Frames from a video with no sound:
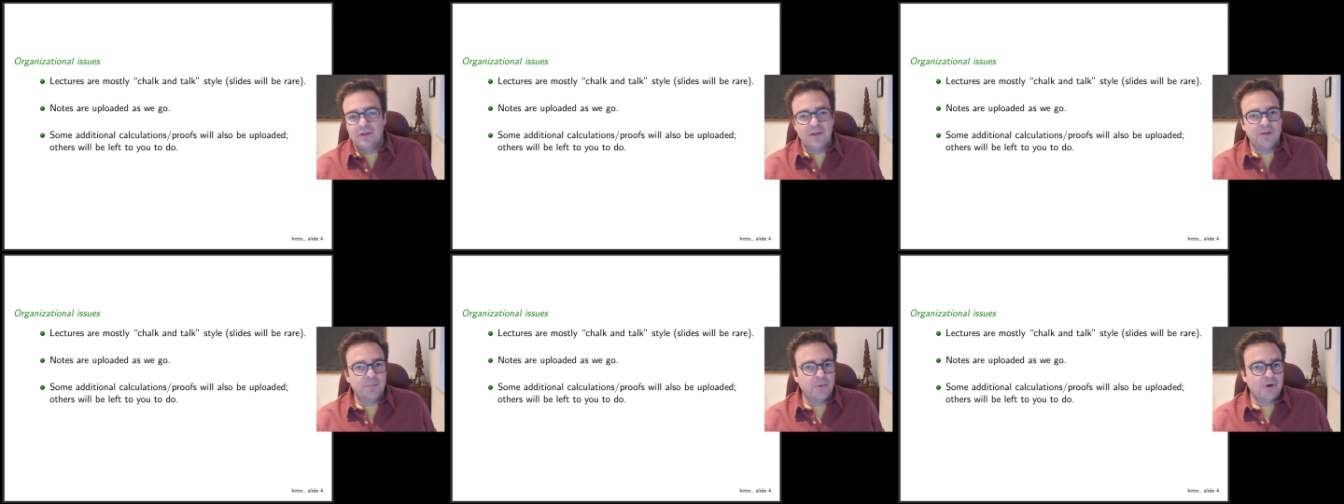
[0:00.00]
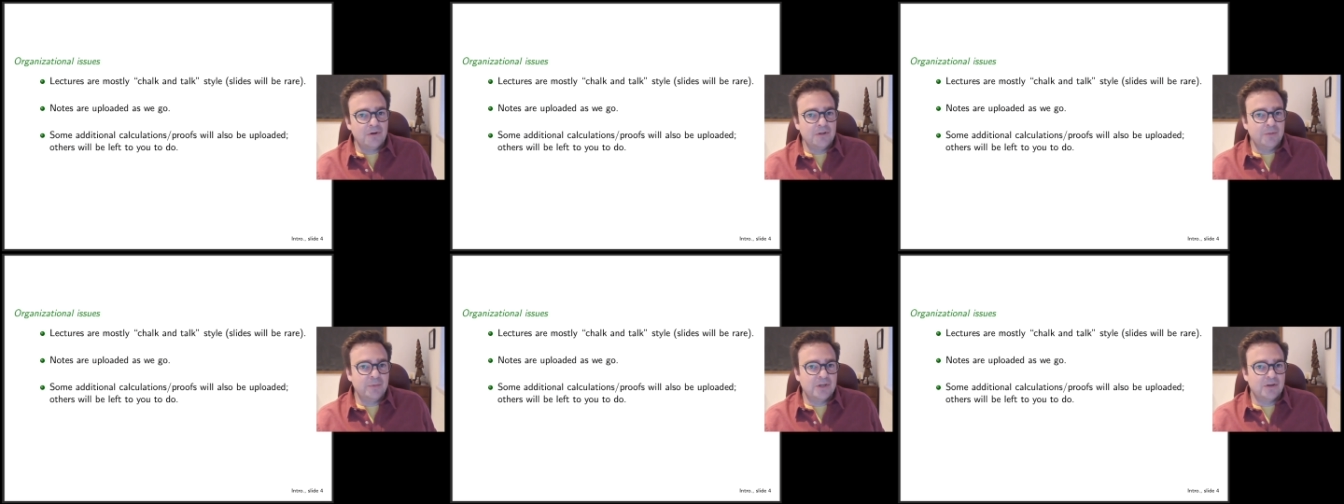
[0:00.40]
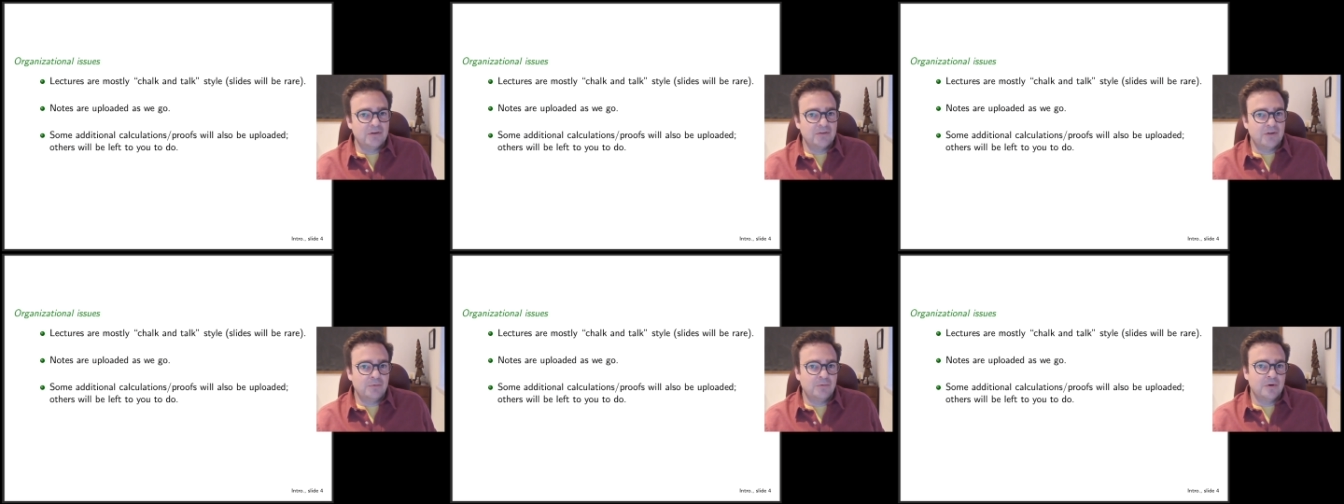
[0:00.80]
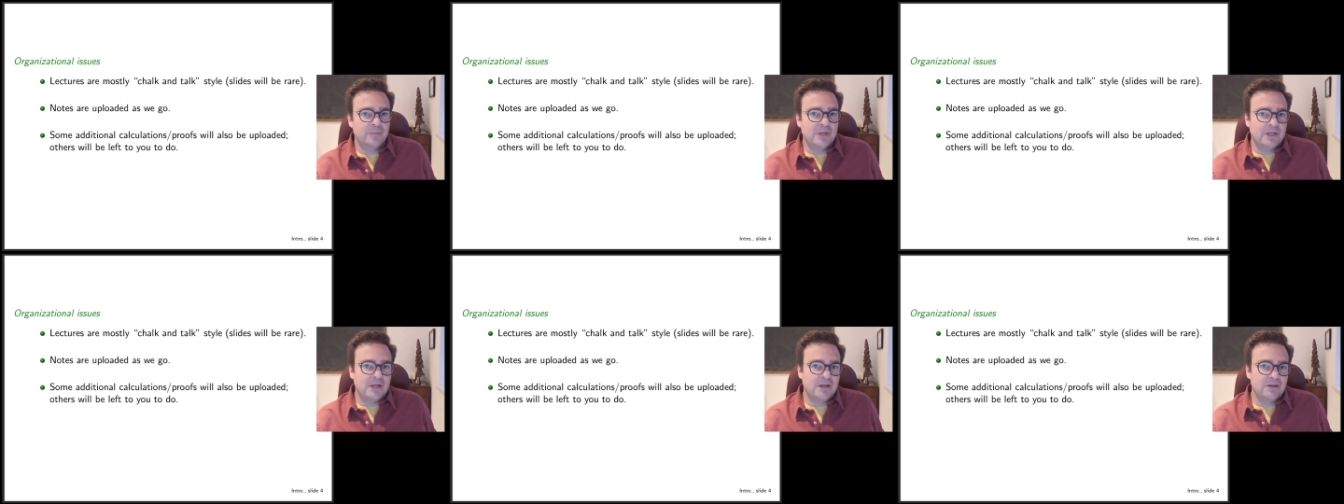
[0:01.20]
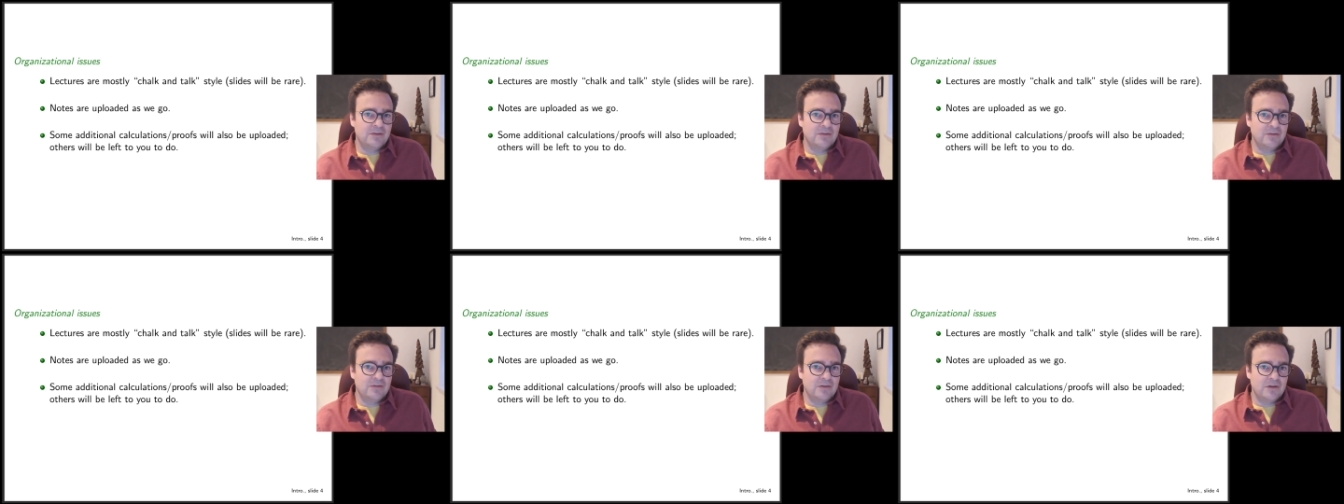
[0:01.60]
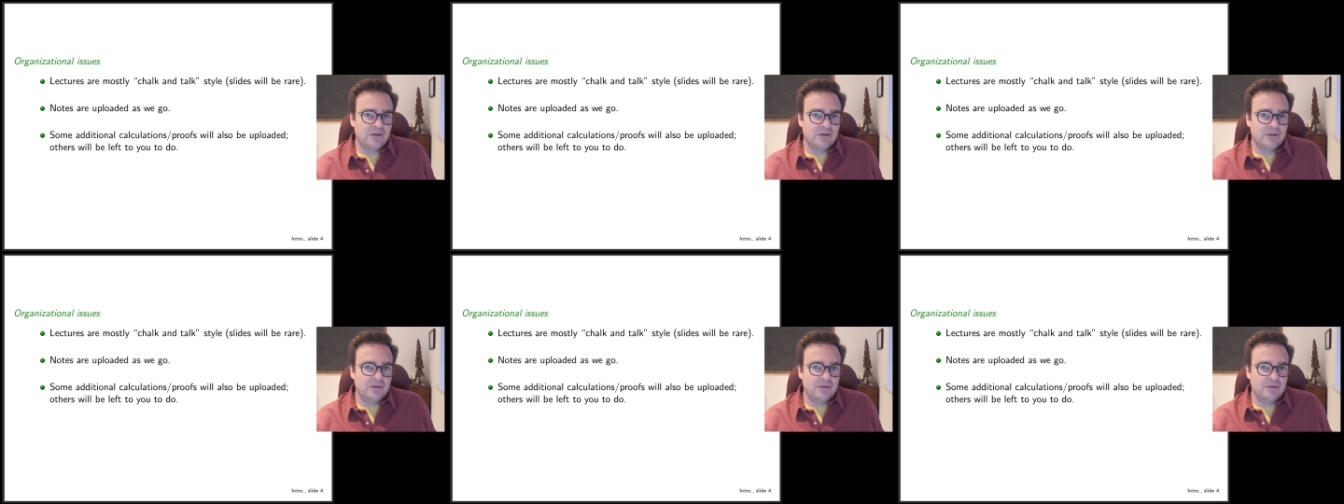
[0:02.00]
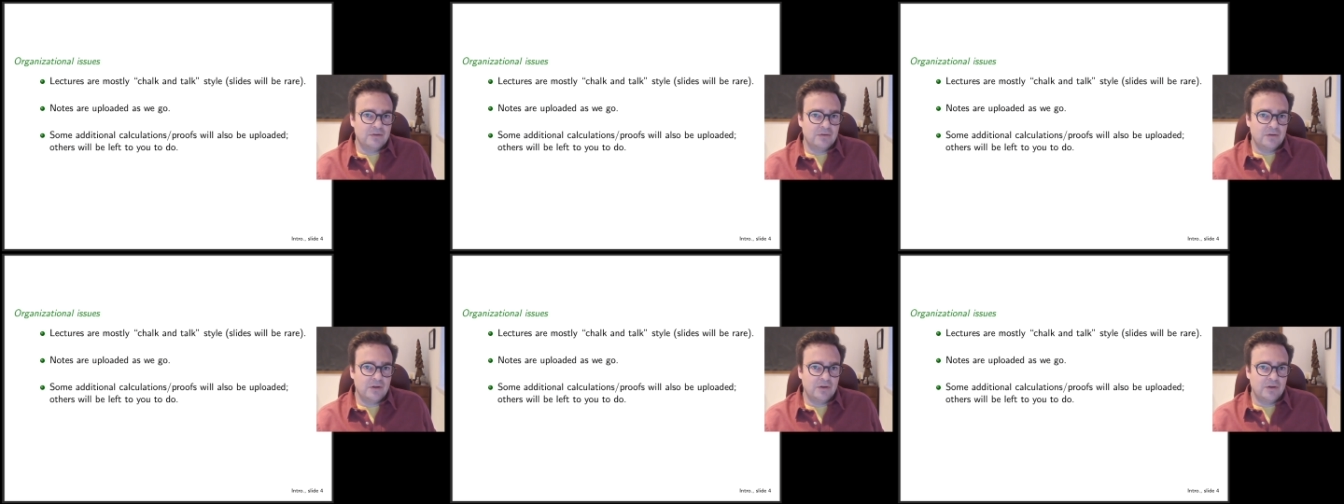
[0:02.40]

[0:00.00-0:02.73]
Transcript: That's partly because I want to make edits uh,